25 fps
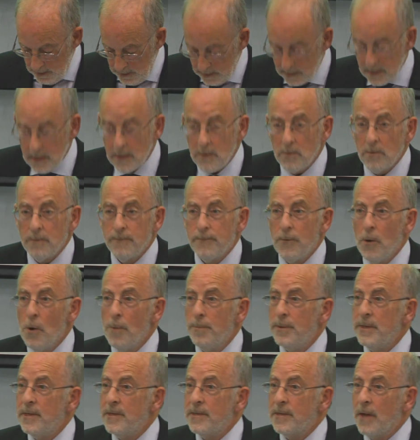The
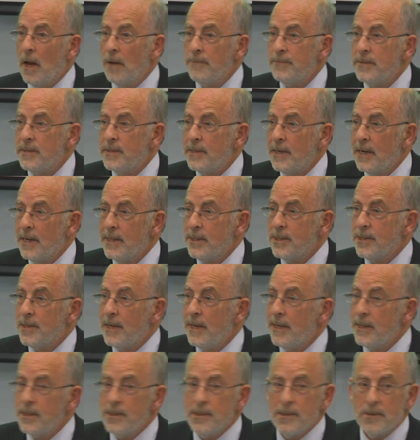reformed insolvency
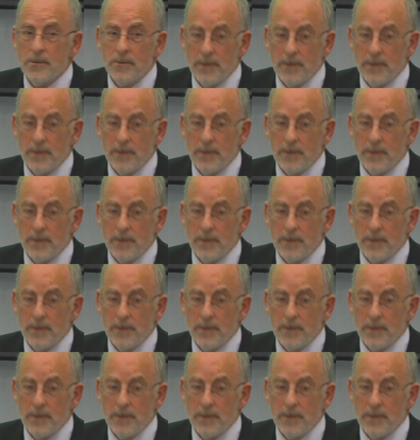legislation is a